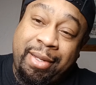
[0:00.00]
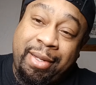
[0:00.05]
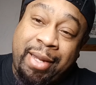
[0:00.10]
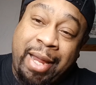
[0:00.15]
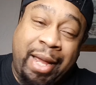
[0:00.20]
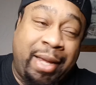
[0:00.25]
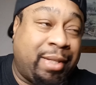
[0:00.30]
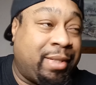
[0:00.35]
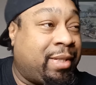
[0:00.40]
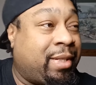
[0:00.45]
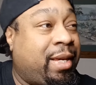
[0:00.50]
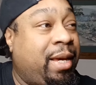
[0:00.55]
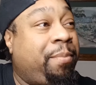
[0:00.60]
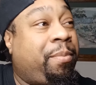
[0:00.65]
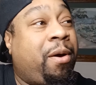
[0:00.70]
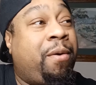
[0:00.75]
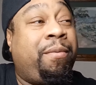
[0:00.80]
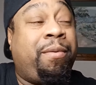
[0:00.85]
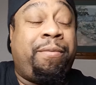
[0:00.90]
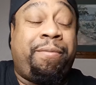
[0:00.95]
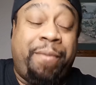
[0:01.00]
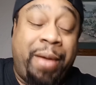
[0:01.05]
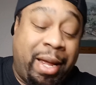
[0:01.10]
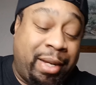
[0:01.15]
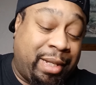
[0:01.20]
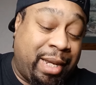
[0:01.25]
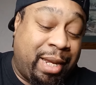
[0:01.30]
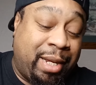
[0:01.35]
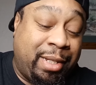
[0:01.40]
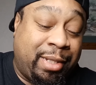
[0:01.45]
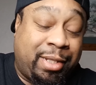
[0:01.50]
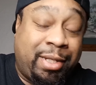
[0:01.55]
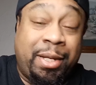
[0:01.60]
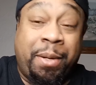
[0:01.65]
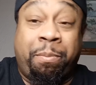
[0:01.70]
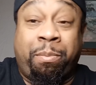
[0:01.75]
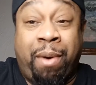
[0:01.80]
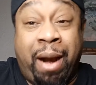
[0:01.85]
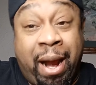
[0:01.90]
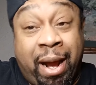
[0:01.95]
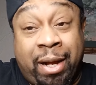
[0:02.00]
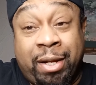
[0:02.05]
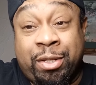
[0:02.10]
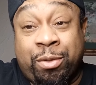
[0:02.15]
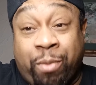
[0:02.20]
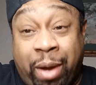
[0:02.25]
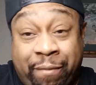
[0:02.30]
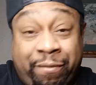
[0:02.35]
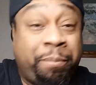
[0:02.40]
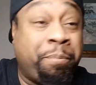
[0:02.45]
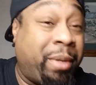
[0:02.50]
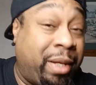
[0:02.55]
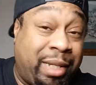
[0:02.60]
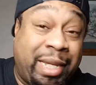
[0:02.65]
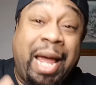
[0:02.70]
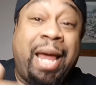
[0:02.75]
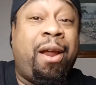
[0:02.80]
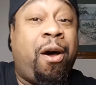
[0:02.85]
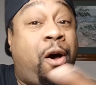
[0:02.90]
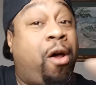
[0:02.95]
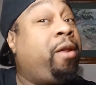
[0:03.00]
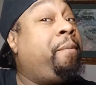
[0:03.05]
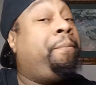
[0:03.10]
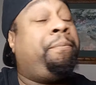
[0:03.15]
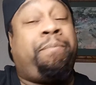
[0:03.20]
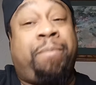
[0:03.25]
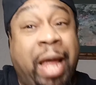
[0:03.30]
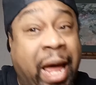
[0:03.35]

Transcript: Like, skip over the fact that it's LeBron's wife, but that all